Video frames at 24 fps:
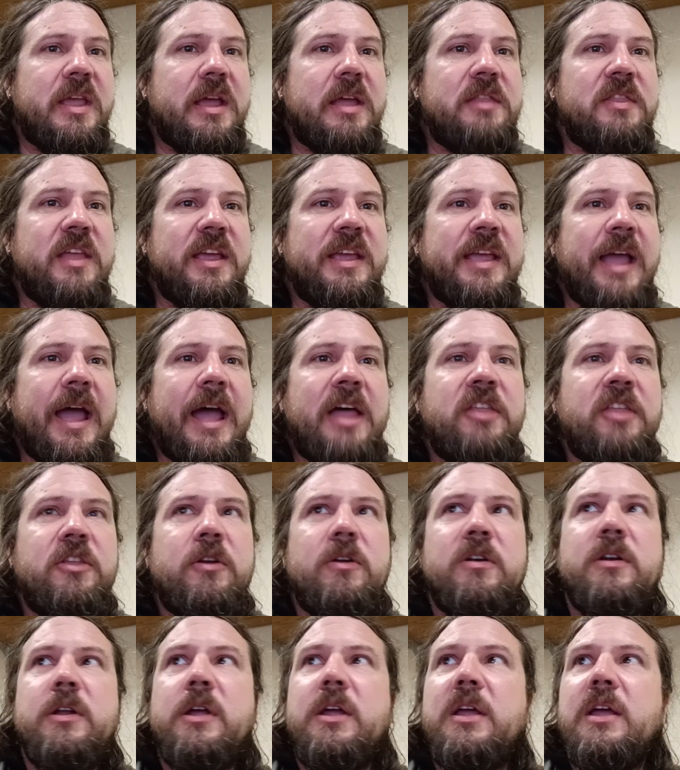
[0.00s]
And they
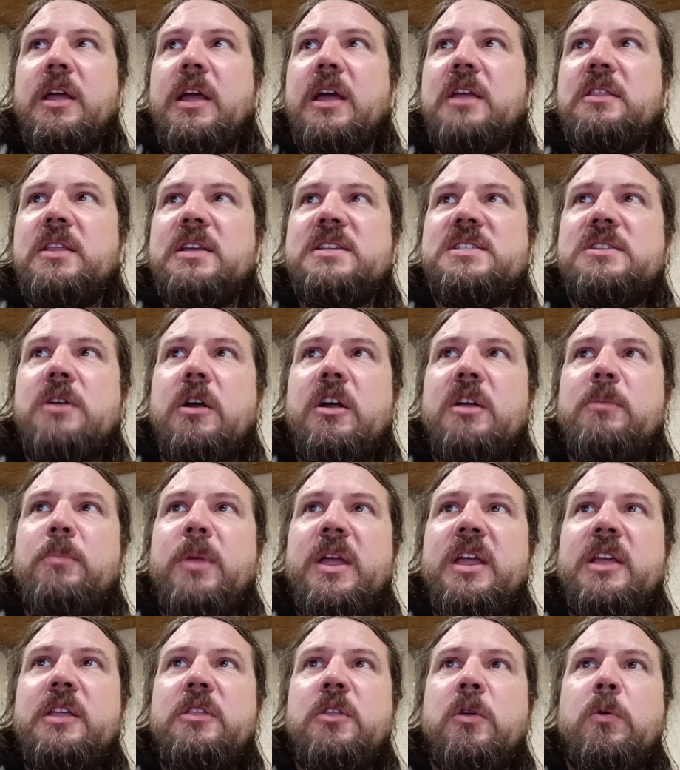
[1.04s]
gathered and they started
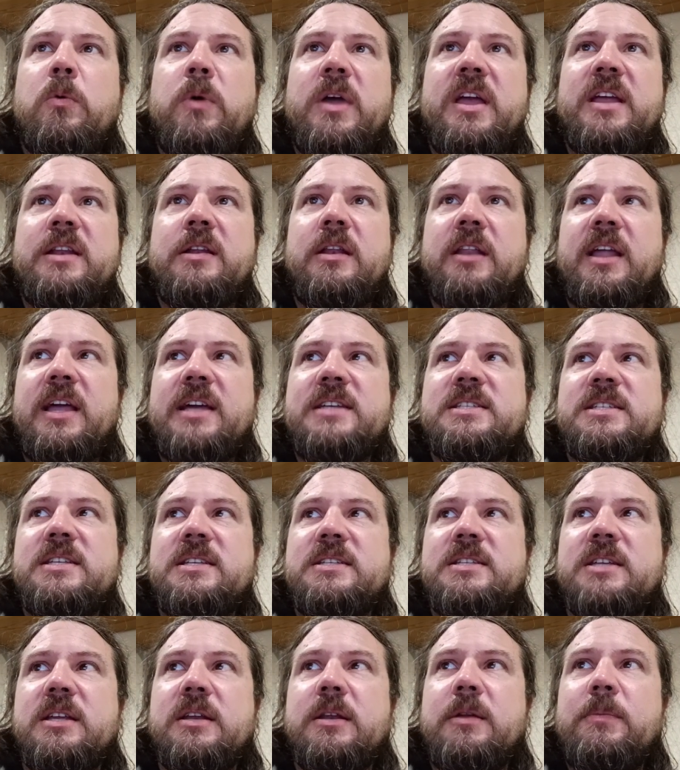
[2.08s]
making their way into
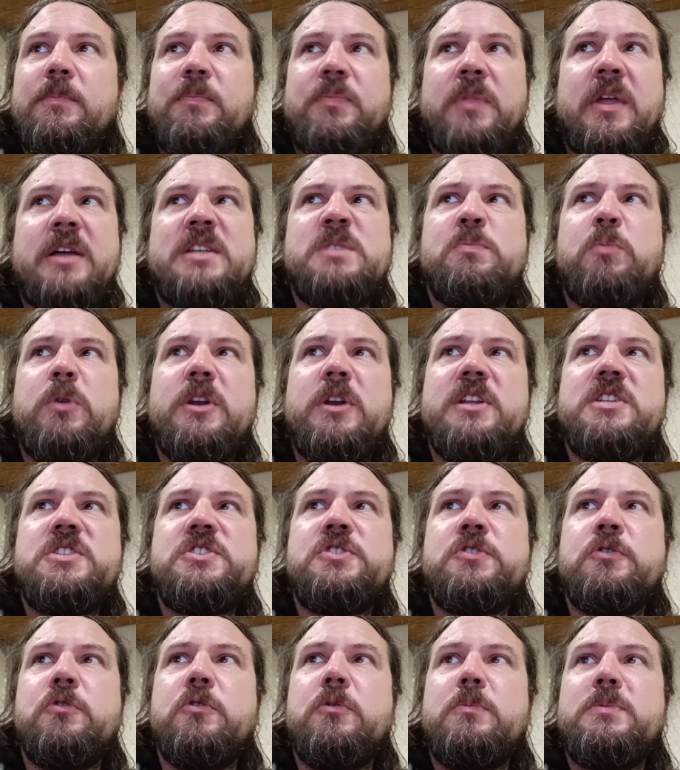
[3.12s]
Lexington. Now, as British
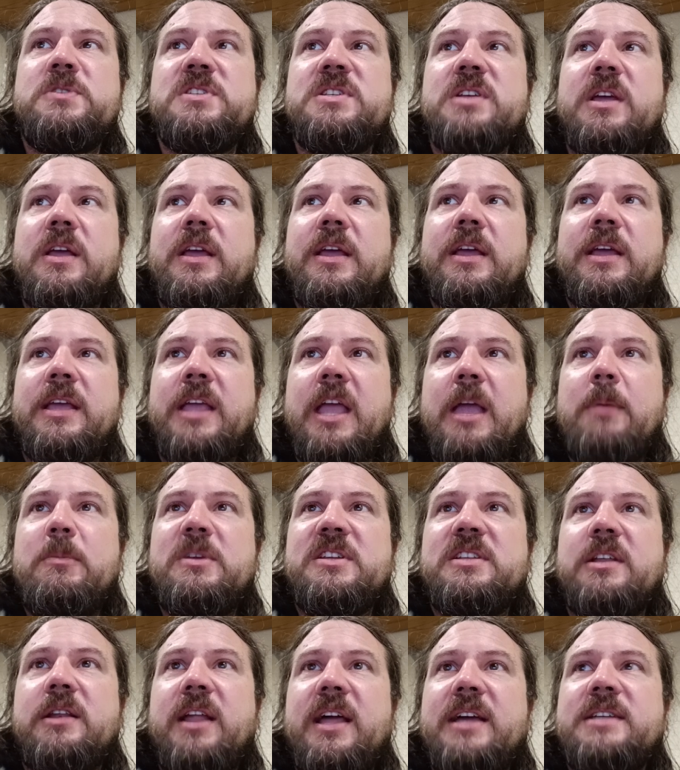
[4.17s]
troops came
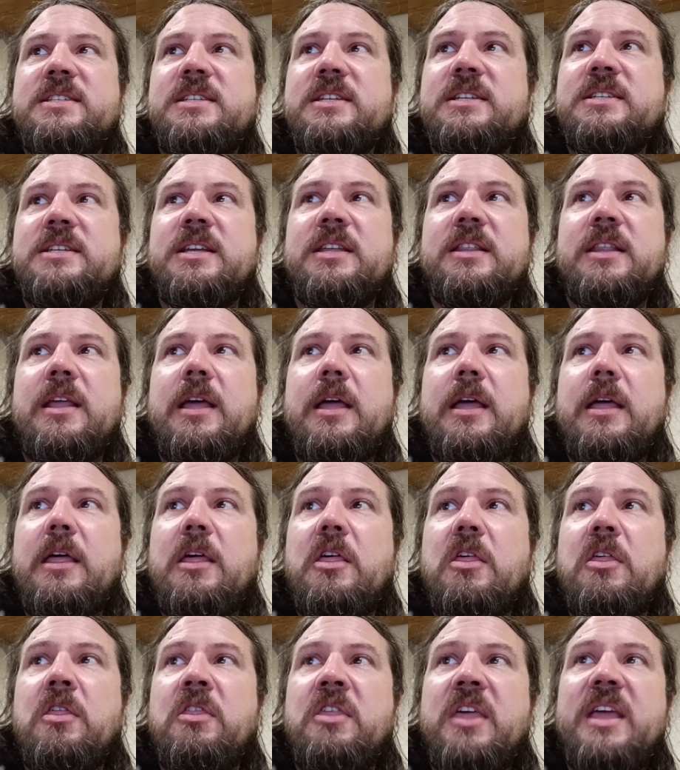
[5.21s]
into Lexington,
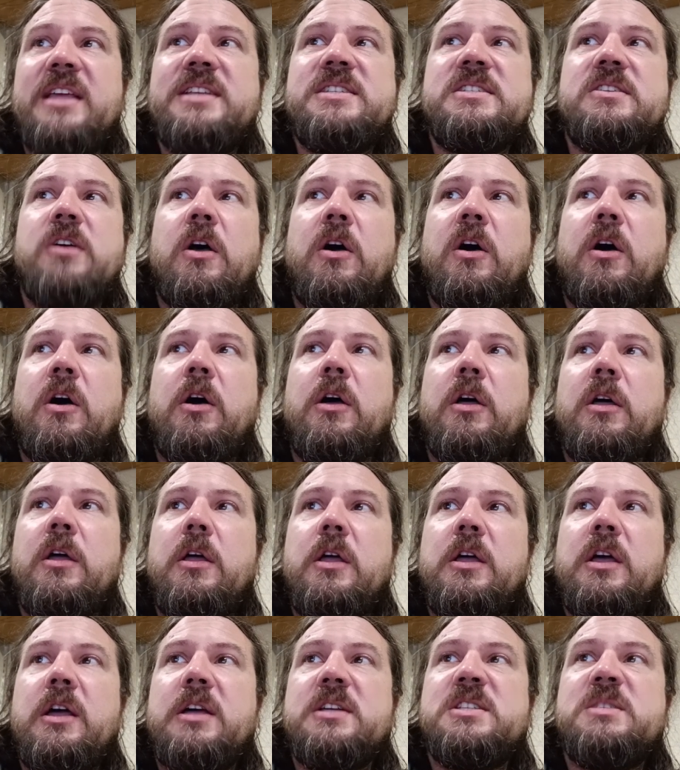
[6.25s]
they saw
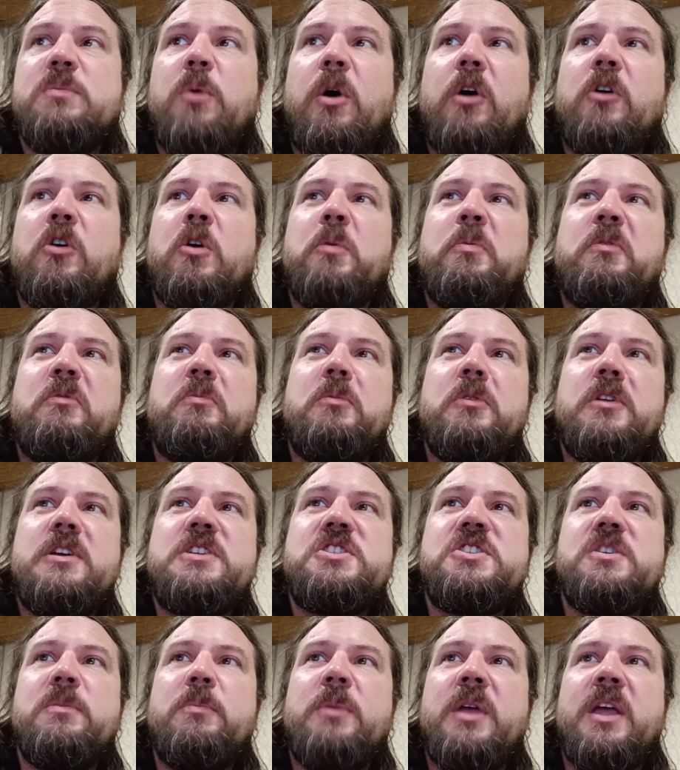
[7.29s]
a small group of
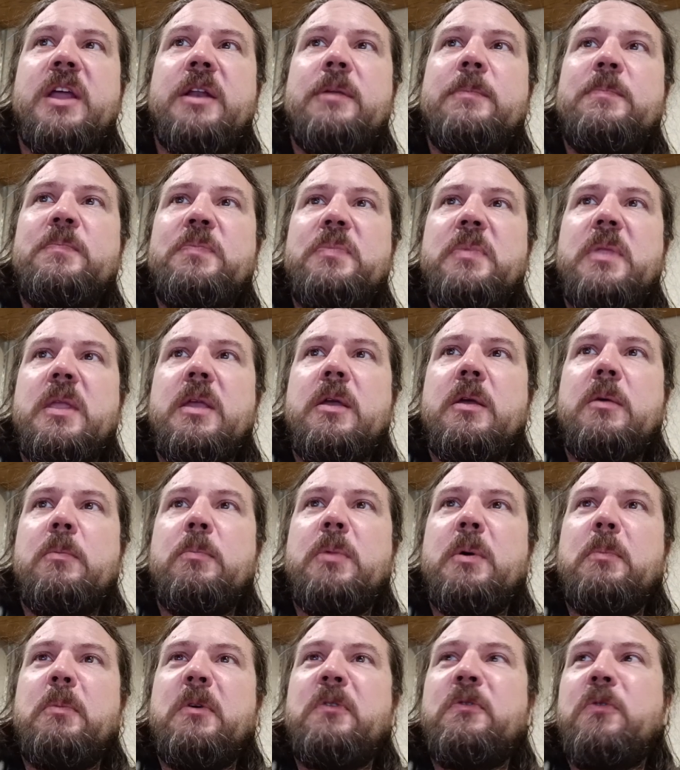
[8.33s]
militiamen,
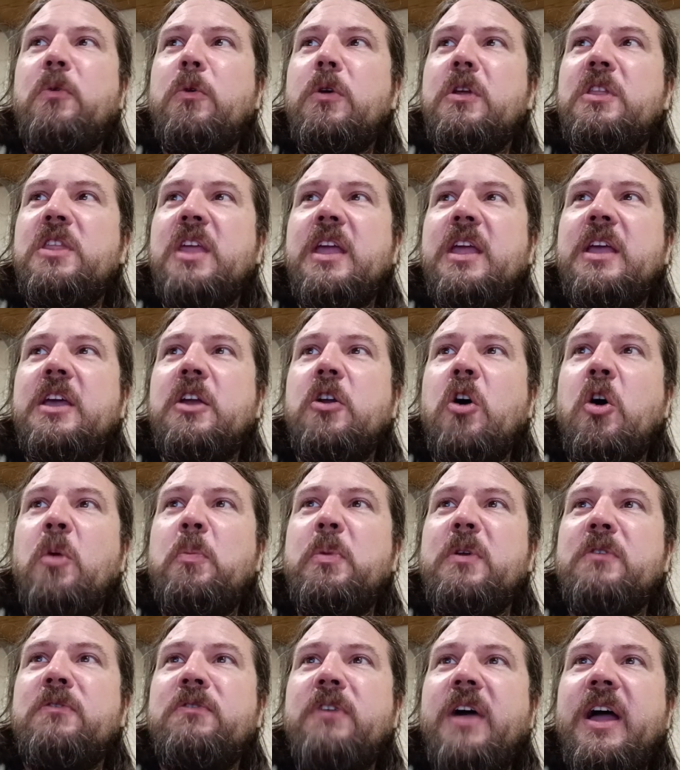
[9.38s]
but before they could
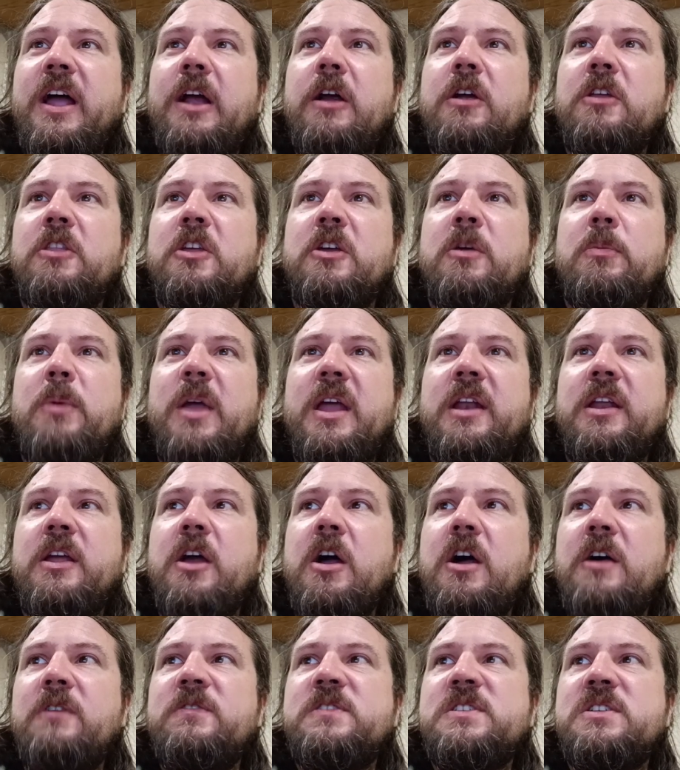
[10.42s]
open fire, the commanding
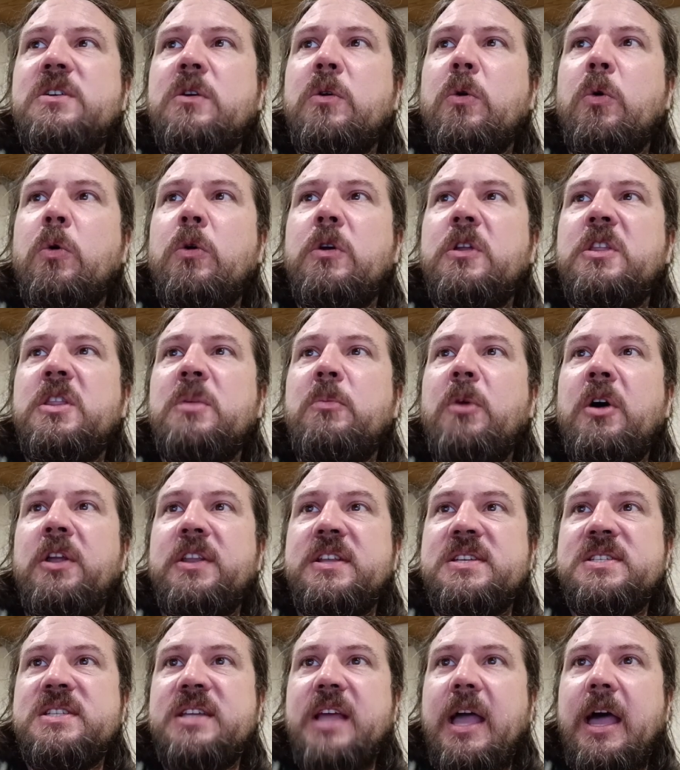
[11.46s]
officer ordered them all
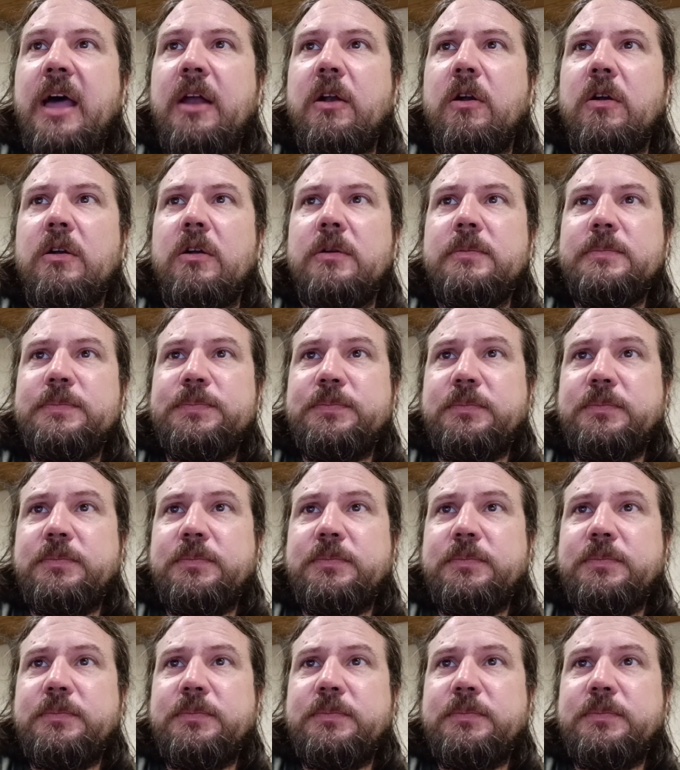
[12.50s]
to scatter.